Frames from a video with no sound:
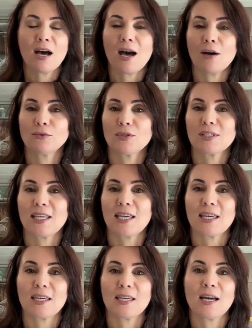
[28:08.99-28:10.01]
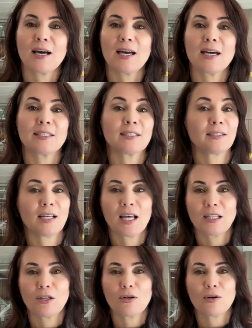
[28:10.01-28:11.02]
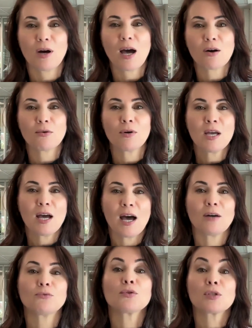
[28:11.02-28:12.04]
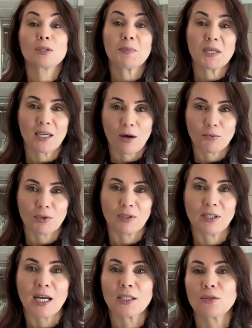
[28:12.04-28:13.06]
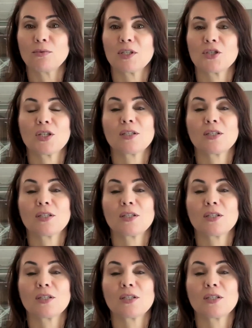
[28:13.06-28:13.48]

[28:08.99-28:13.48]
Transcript: how to say hi and hello, how to speak our language.